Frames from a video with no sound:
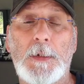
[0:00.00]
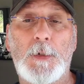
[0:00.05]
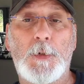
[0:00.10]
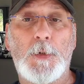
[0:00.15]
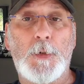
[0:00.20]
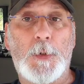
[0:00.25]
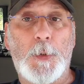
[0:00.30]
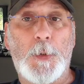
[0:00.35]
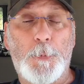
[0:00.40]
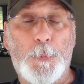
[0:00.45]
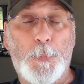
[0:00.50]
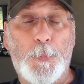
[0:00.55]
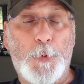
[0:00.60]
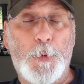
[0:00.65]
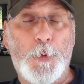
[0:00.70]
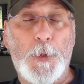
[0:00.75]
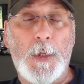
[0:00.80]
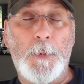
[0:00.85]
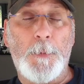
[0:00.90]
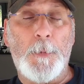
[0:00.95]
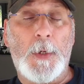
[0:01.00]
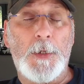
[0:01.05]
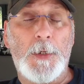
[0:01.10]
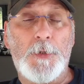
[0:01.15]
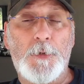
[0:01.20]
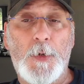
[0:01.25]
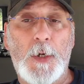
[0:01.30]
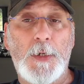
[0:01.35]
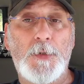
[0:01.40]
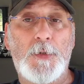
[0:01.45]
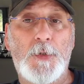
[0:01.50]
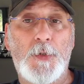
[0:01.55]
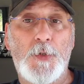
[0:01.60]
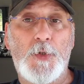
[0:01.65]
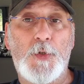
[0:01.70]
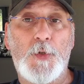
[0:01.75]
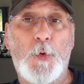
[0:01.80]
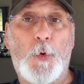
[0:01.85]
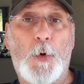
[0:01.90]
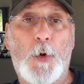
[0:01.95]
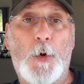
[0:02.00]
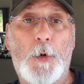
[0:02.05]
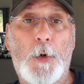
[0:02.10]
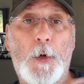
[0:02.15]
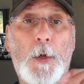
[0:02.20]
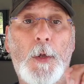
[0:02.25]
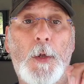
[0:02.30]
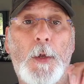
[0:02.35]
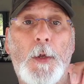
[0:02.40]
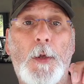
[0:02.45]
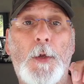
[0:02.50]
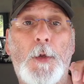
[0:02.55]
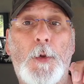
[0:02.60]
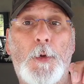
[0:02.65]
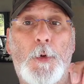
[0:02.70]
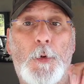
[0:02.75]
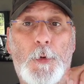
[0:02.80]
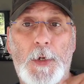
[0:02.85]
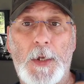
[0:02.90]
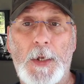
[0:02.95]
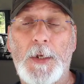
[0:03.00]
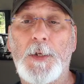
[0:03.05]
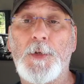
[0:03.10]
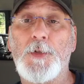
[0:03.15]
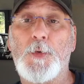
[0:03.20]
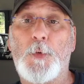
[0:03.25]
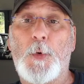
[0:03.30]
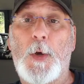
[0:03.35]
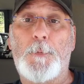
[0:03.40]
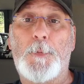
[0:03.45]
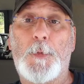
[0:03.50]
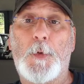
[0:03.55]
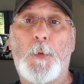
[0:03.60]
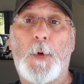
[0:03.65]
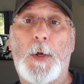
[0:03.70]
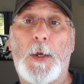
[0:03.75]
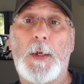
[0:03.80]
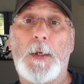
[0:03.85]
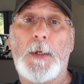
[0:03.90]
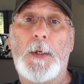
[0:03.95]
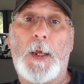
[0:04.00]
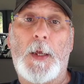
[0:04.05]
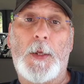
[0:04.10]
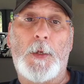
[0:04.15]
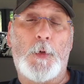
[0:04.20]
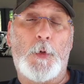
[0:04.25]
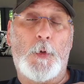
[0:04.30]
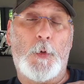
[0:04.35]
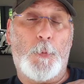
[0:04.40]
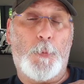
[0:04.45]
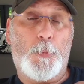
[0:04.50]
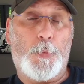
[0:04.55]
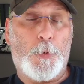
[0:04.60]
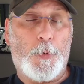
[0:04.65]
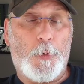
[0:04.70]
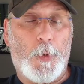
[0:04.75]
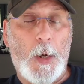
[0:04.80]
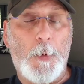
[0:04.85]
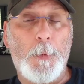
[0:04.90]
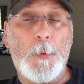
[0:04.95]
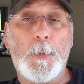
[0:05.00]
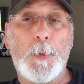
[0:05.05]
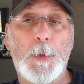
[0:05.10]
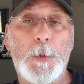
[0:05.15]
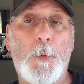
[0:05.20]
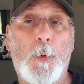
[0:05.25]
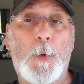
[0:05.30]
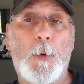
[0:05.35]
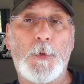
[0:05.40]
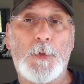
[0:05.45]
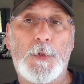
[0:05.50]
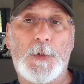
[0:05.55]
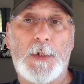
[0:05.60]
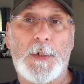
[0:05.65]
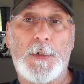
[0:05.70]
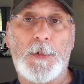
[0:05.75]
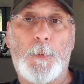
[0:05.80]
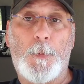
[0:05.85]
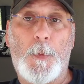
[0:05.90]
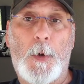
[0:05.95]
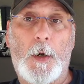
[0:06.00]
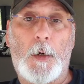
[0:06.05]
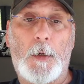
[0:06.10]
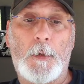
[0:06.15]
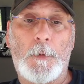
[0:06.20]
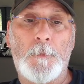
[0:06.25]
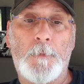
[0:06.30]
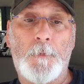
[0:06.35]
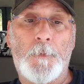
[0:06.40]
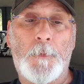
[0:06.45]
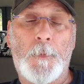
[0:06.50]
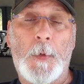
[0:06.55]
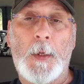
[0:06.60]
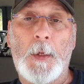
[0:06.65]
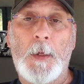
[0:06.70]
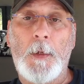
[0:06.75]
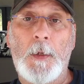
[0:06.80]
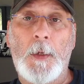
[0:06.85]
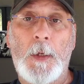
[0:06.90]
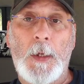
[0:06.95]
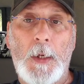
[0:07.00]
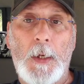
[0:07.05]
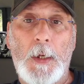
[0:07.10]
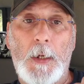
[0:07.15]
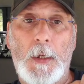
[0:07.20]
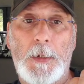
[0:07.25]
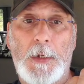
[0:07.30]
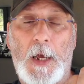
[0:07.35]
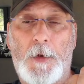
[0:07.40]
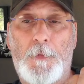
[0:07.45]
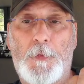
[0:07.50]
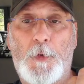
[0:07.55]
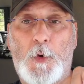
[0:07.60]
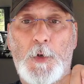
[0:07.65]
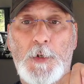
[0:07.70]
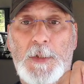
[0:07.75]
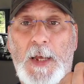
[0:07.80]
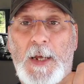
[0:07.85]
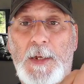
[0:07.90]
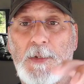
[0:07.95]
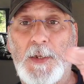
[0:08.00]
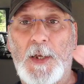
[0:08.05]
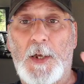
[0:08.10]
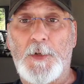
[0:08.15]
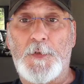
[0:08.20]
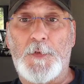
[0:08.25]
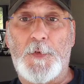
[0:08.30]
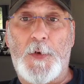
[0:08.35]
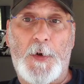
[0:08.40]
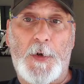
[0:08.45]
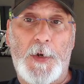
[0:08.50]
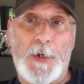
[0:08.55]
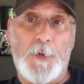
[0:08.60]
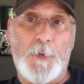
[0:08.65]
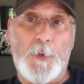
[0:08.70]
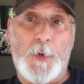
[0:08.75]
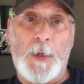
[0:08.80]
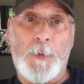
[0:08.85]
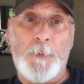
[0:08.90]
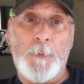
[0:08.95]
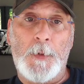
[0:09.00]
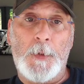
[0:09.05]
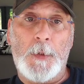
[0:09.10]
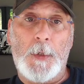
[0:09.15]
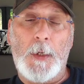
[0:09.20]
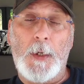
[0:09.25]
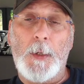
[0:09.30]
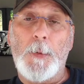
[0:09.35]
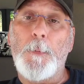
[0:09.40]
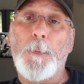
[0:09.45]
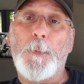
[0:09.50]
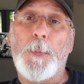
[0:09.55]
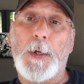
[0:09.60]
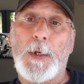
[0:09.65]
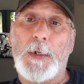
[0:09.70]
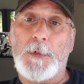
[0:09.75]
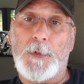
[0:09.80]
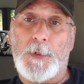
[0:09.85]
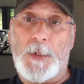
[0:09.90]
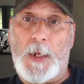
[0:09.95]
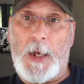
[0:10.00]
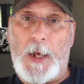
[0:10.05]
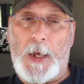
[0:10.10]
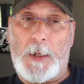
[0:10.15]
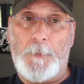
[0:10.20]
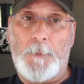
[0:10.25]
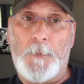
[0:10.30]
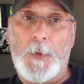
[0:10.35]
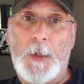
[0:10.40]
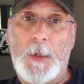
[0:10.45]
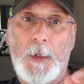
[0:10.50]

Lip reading: you can pretty much rest assured you're getting swept away, and you probably won't see tomorrow. Now, of course, that sounds very grim, but it's not.